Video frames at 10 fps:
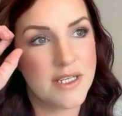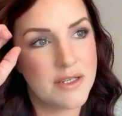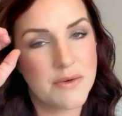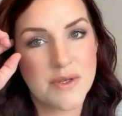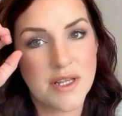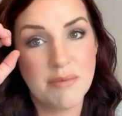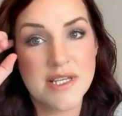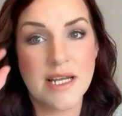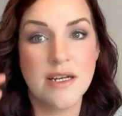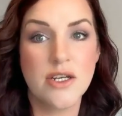videos on the
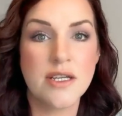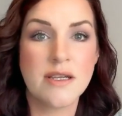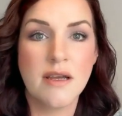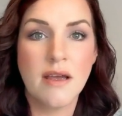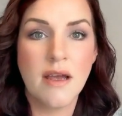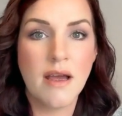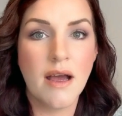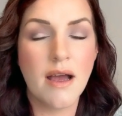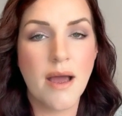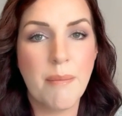percentages
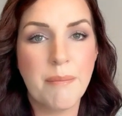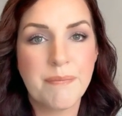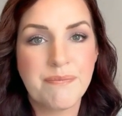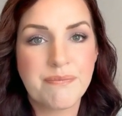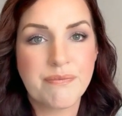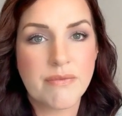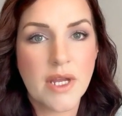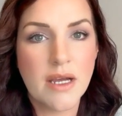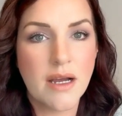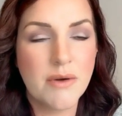um,
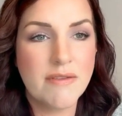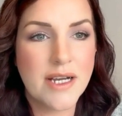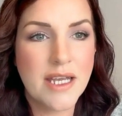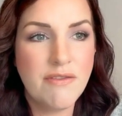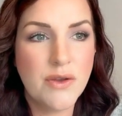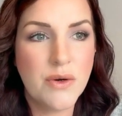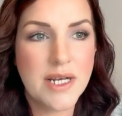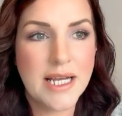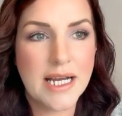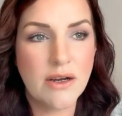however if you're
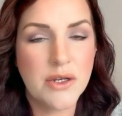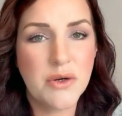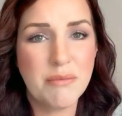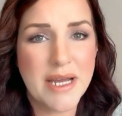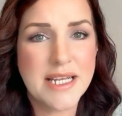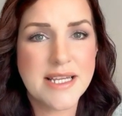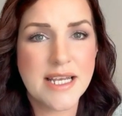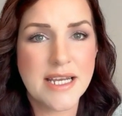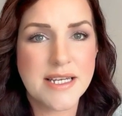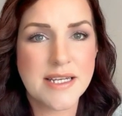clear on your
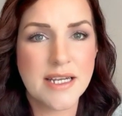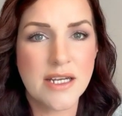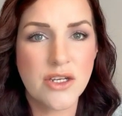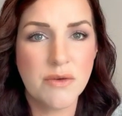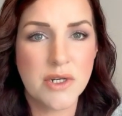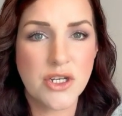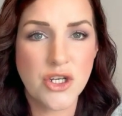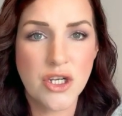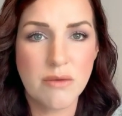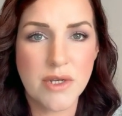mindset and you are
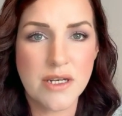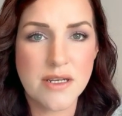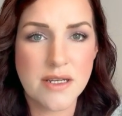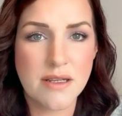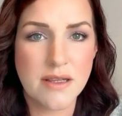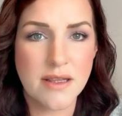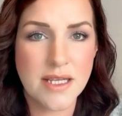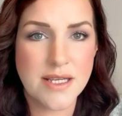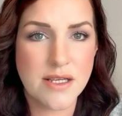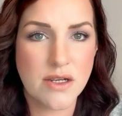determined that
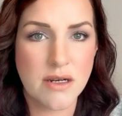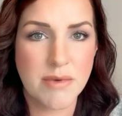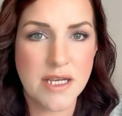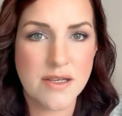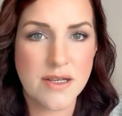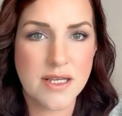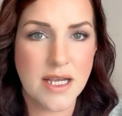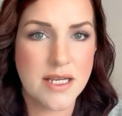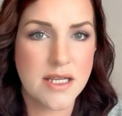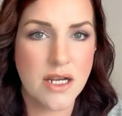this is going to be a
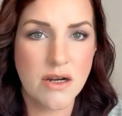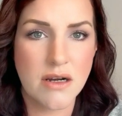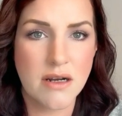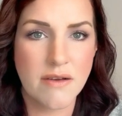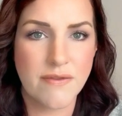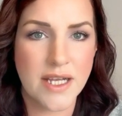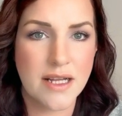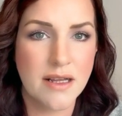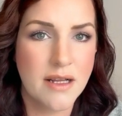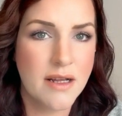success you're not going to fail